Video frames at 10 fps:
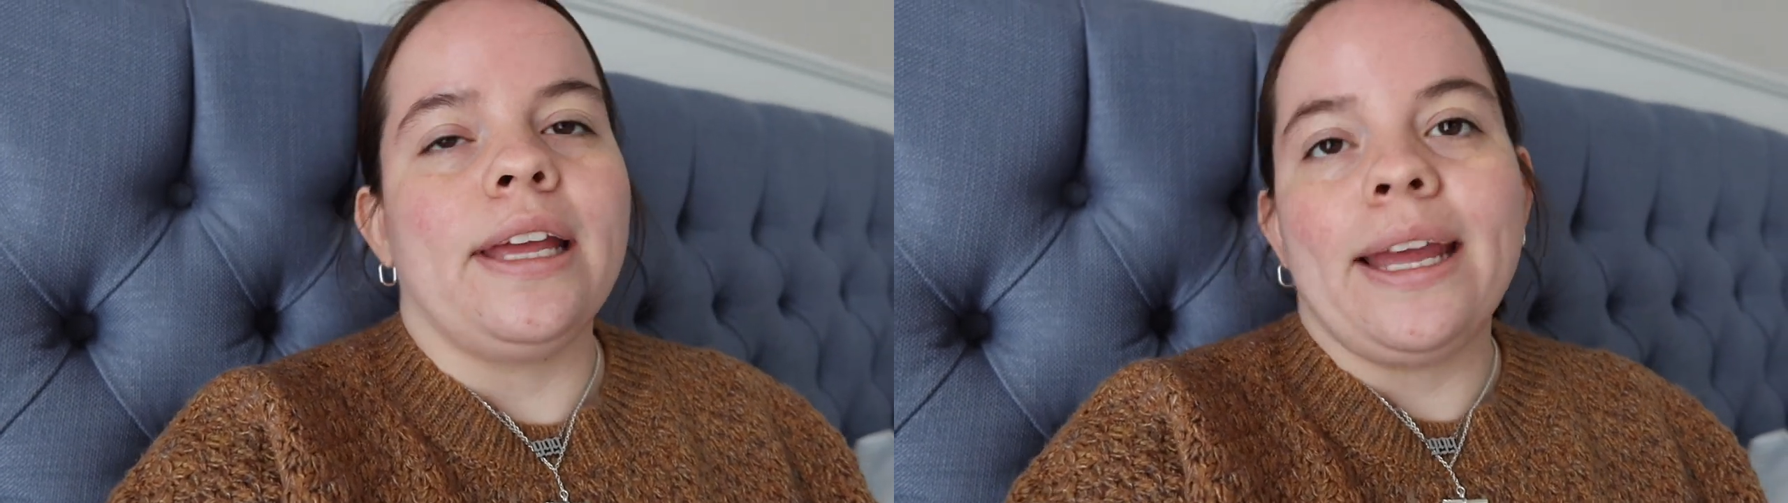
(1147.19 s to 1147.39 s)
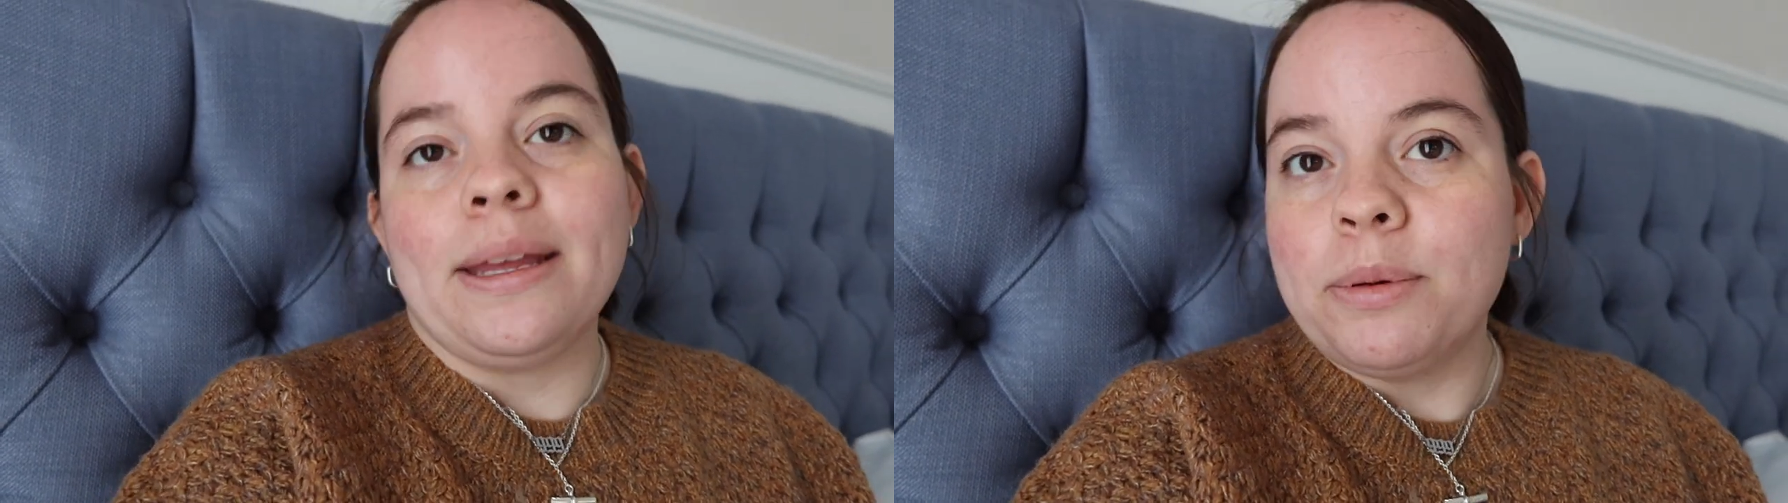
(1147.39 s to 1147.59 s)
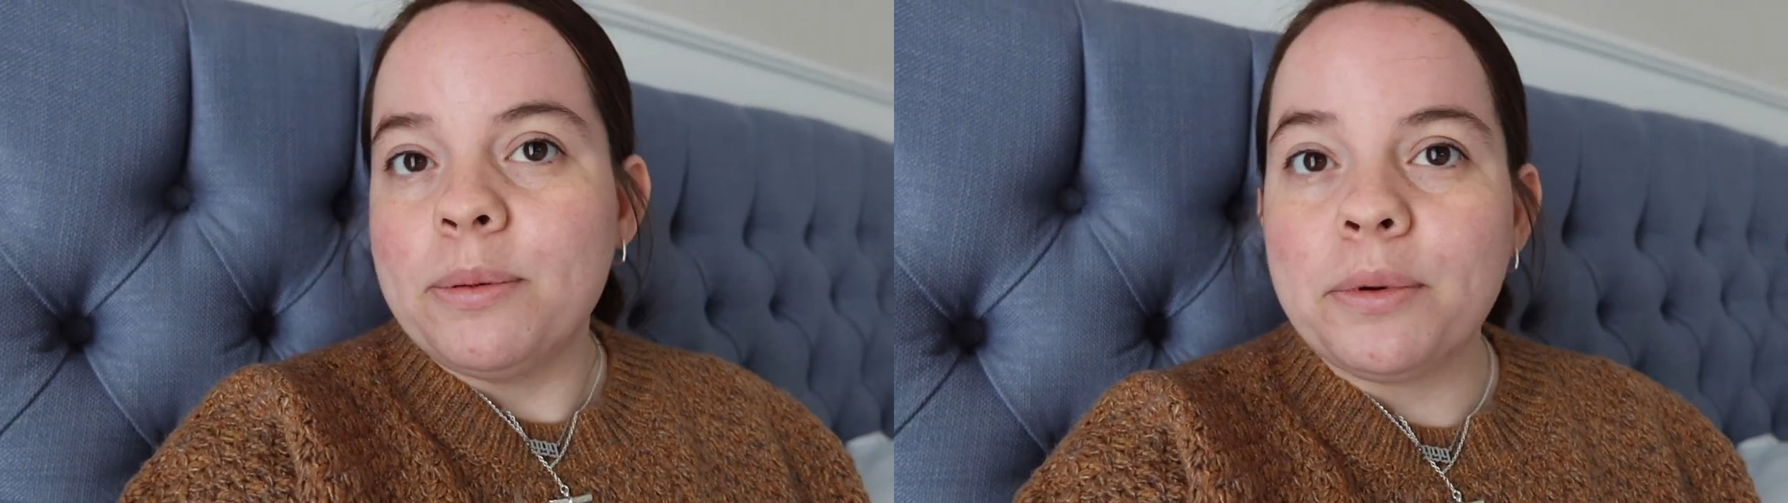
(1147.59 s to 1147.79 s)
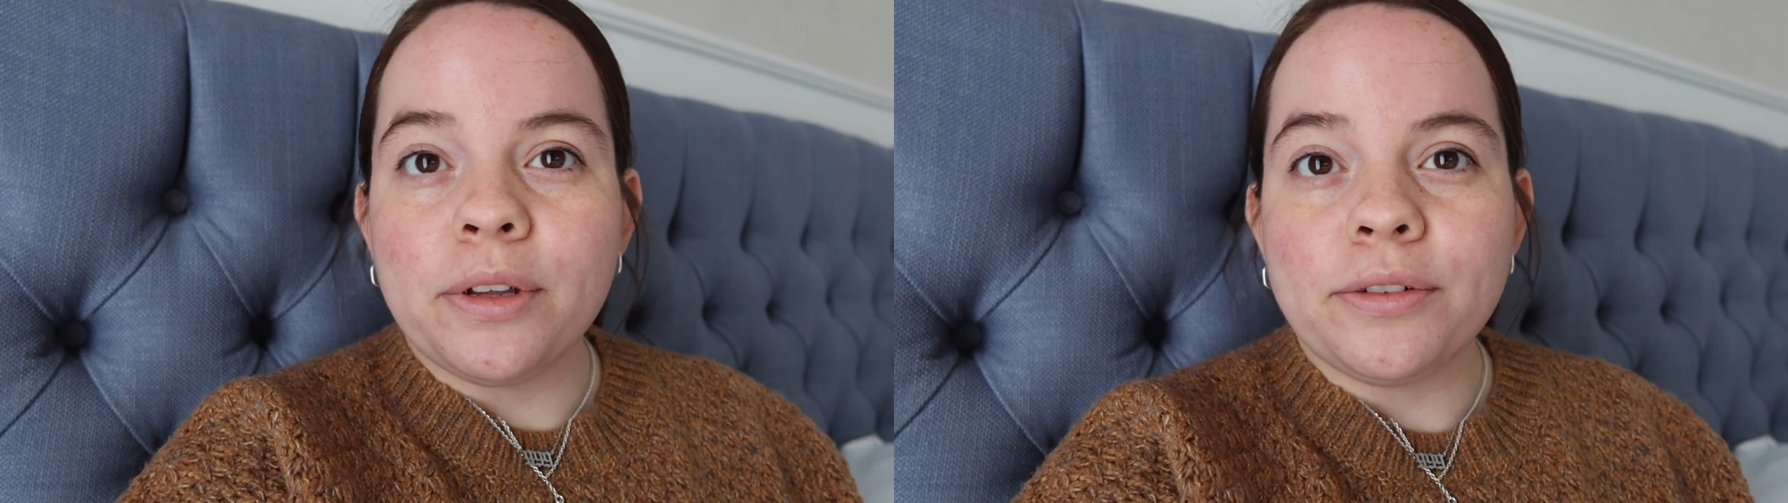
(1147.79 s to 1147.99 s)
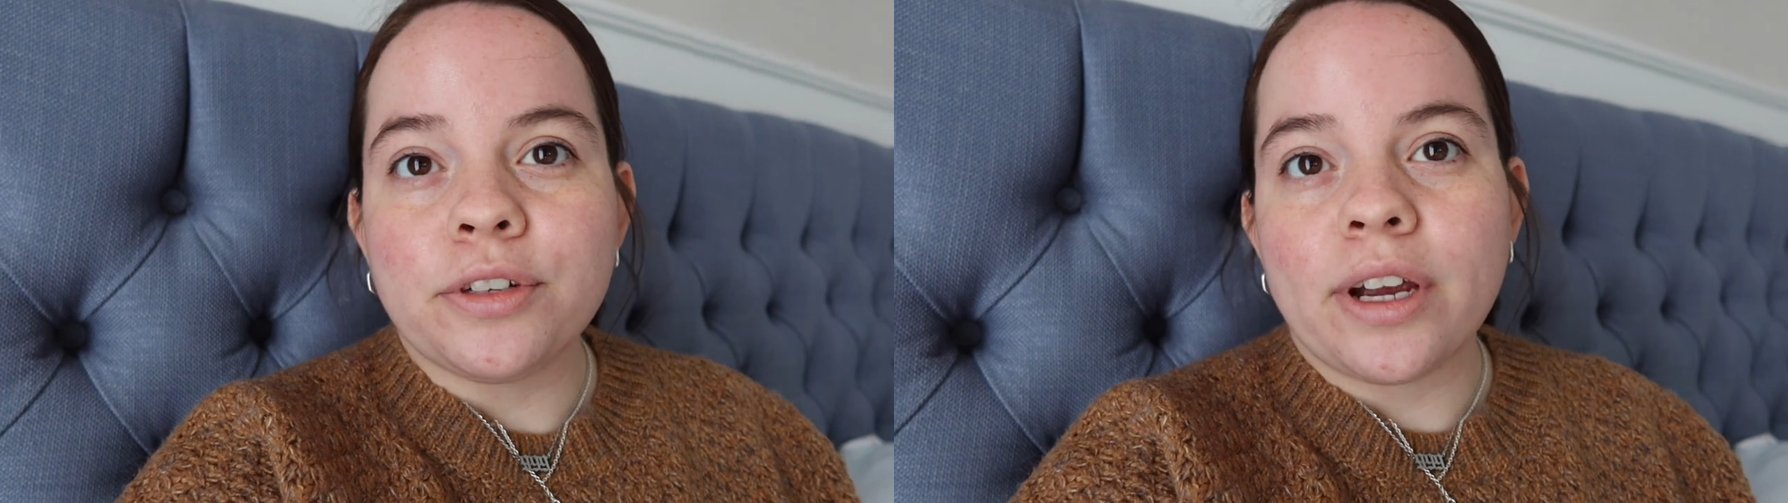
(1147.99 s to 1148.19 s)

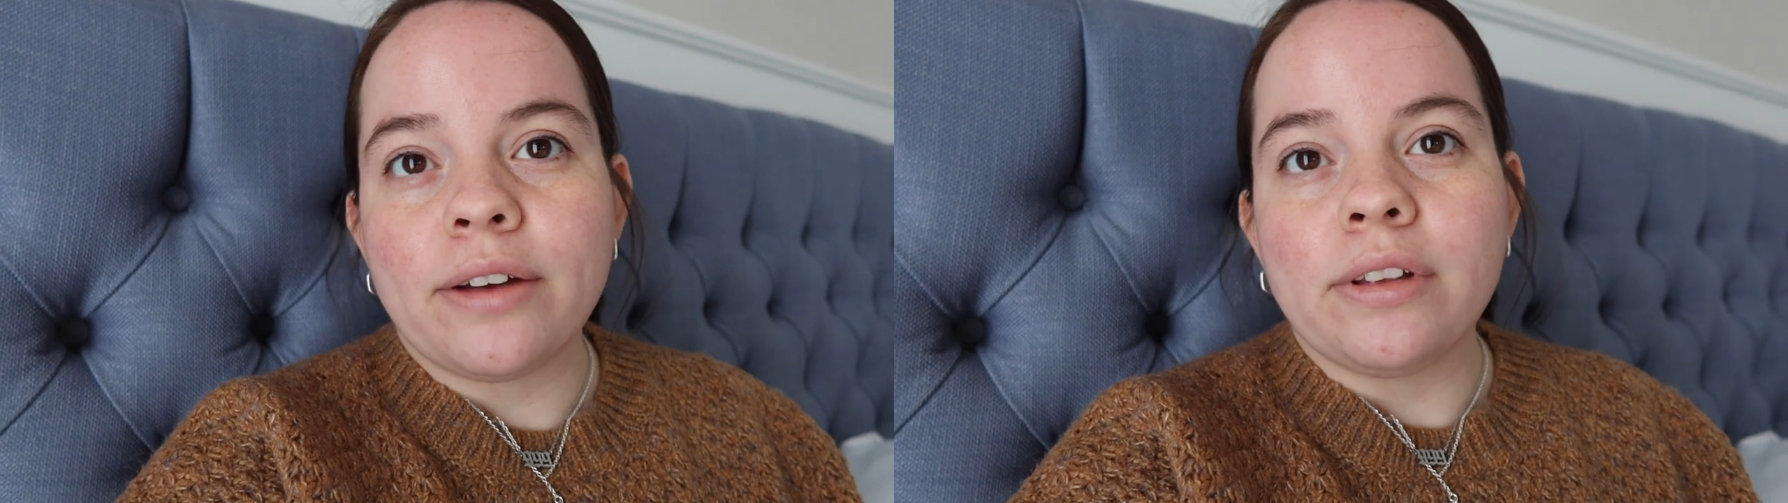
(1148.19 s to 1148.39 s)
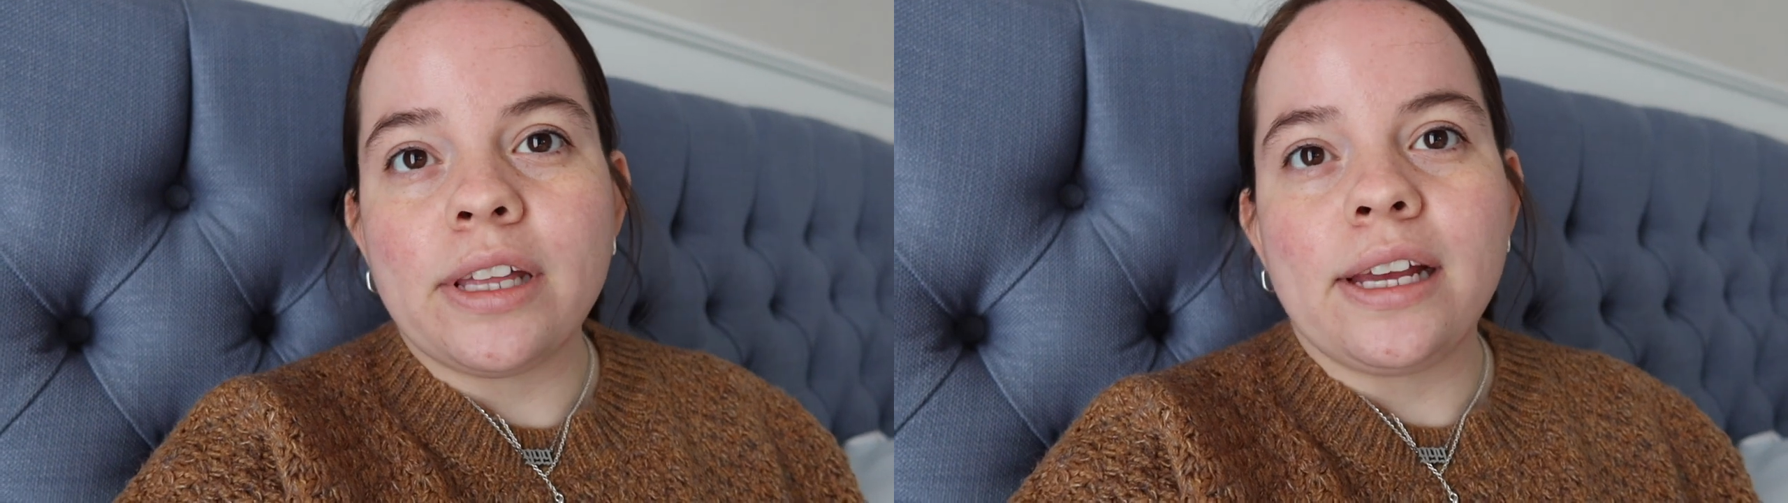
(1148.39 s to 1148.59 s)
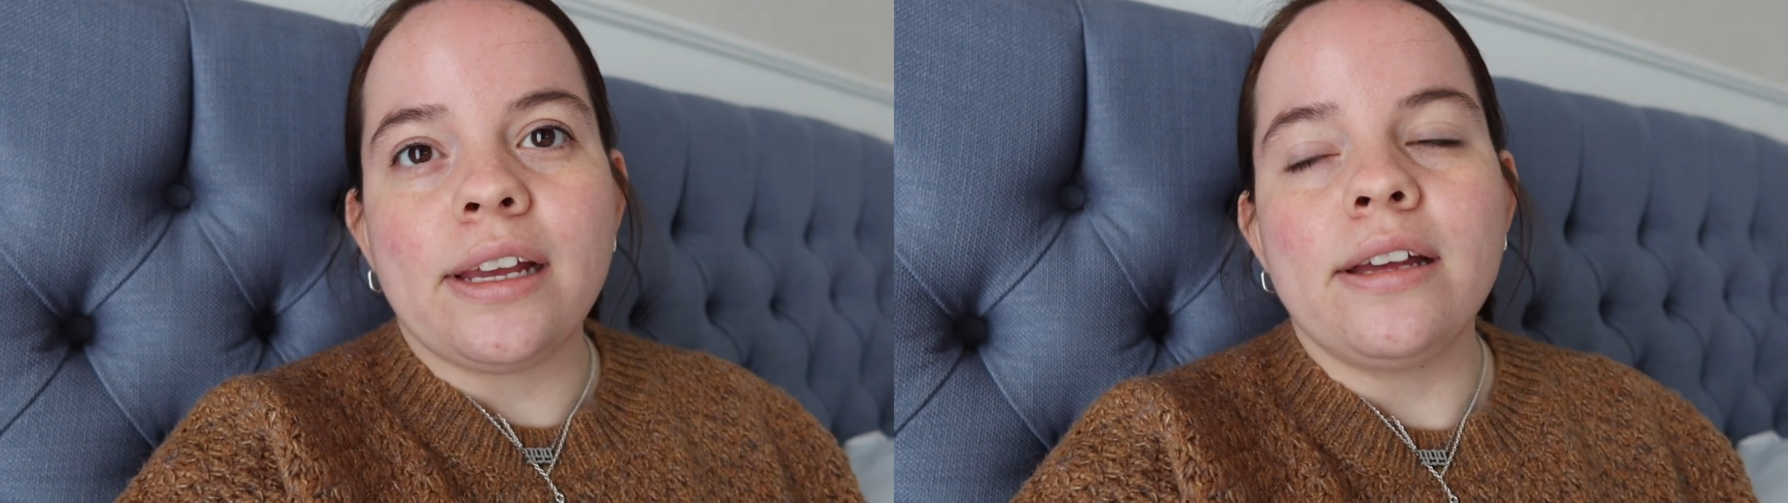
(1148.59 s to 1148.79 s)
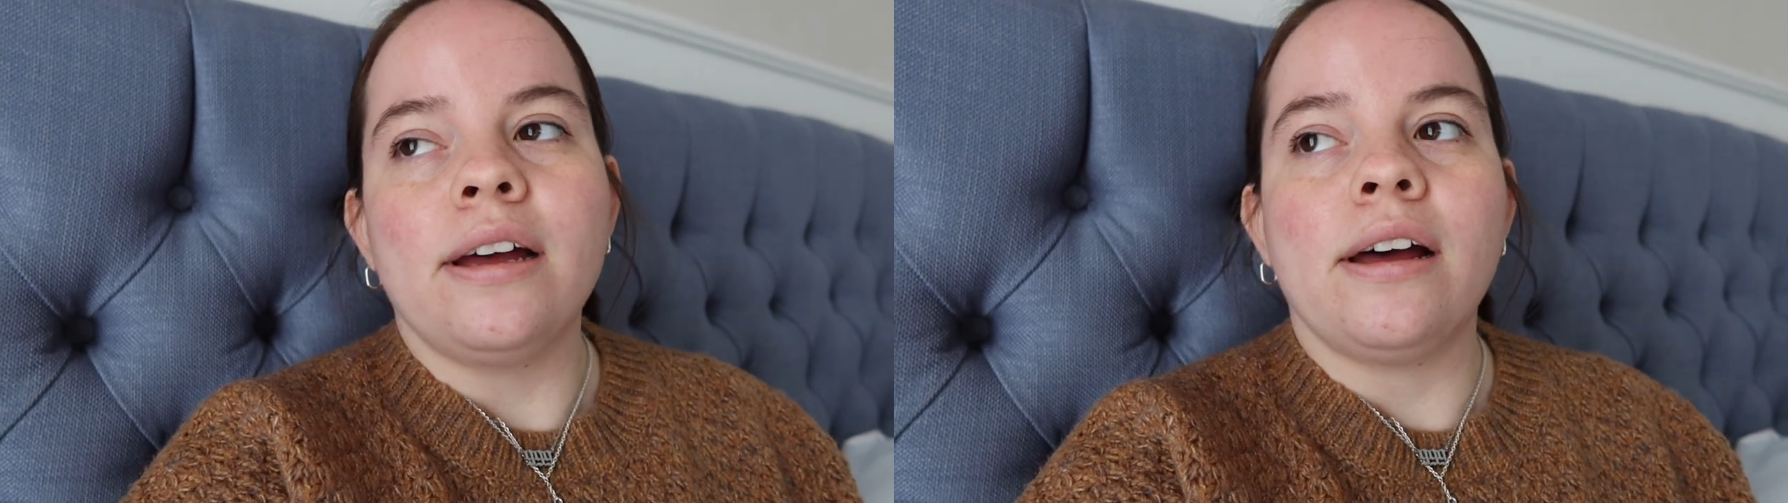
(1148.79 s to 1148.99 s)
capable of traveling.